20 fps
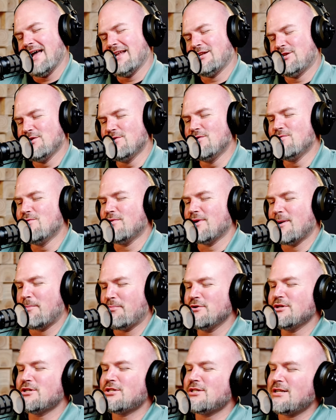I do
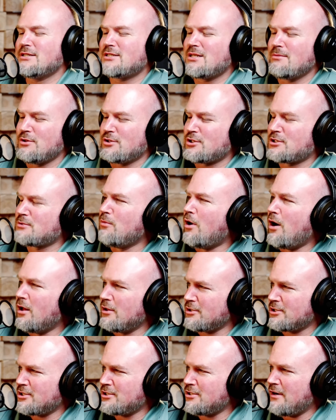appreciate some of the
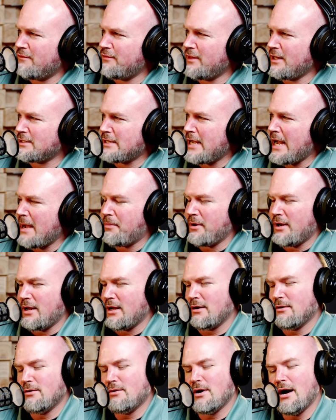smaller stuff that's
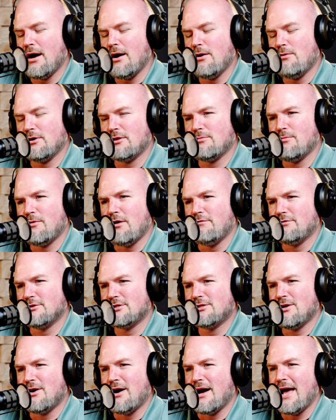happening with Marvel.
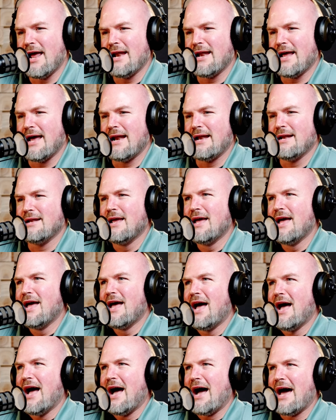So, and
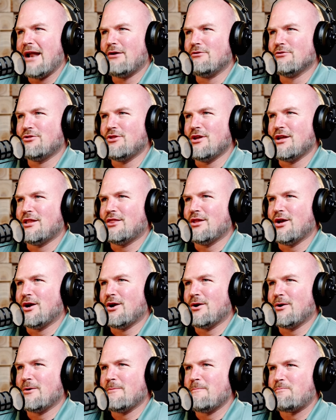I don't think
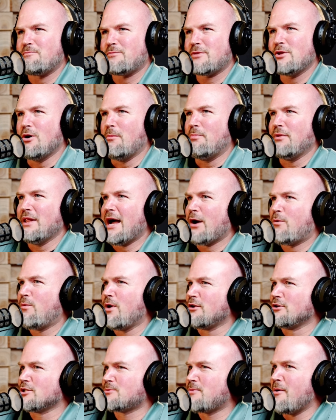you know, Black
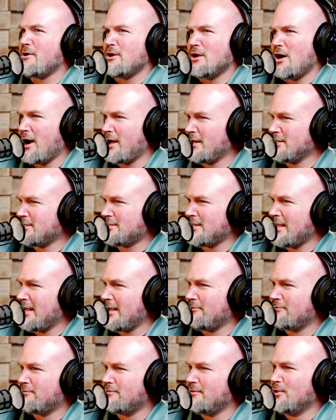Widow's probably not going to
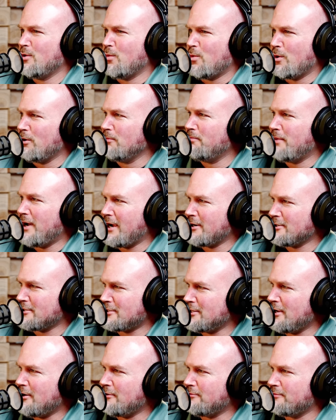save the world by
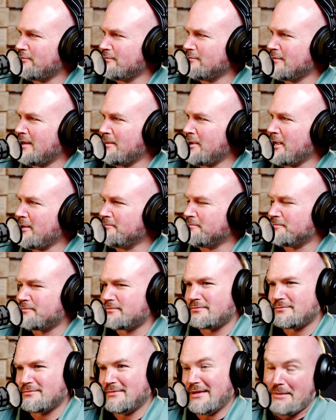herself. I mean,
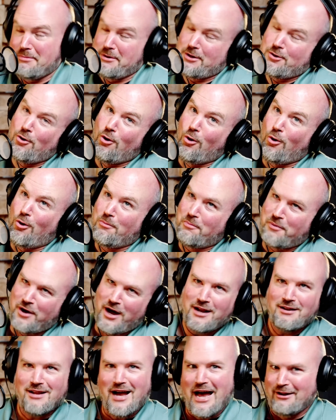that'd be cool,
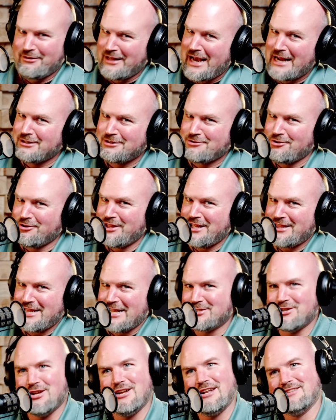but I just don't think
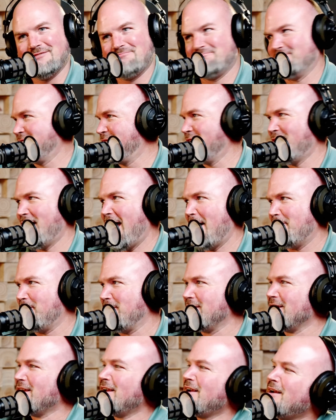that's going to
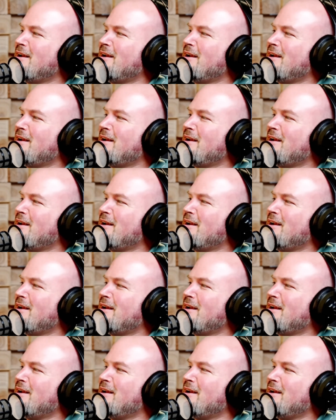happen.